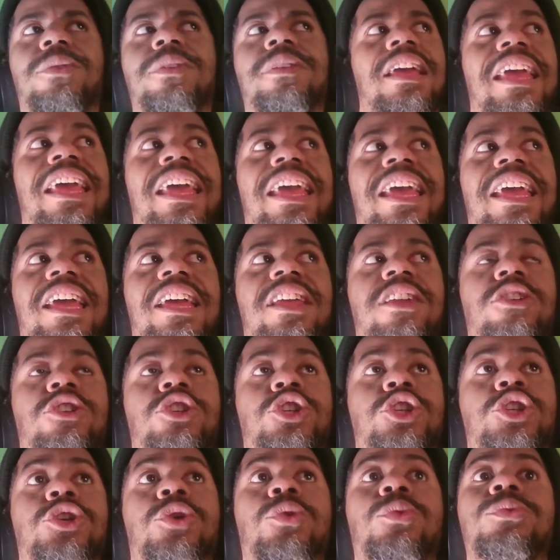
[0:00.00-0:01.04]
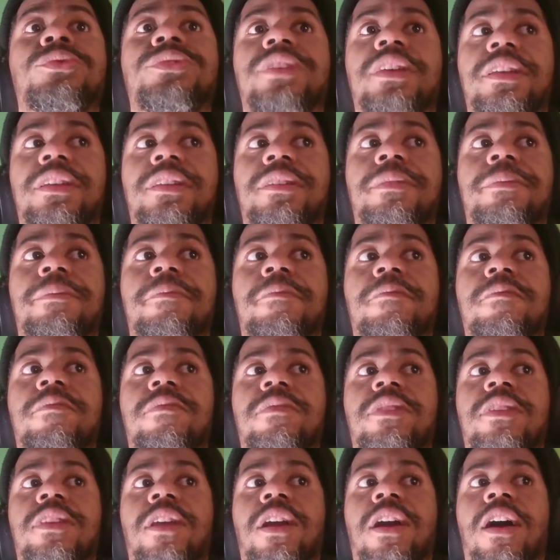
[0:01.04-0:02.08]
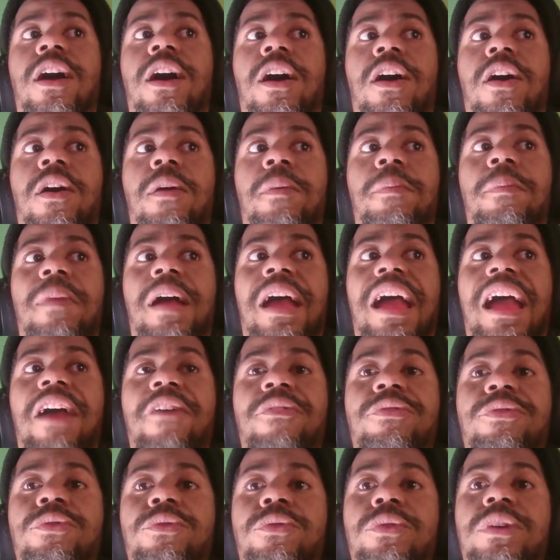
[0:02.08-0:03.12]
And Chosen, after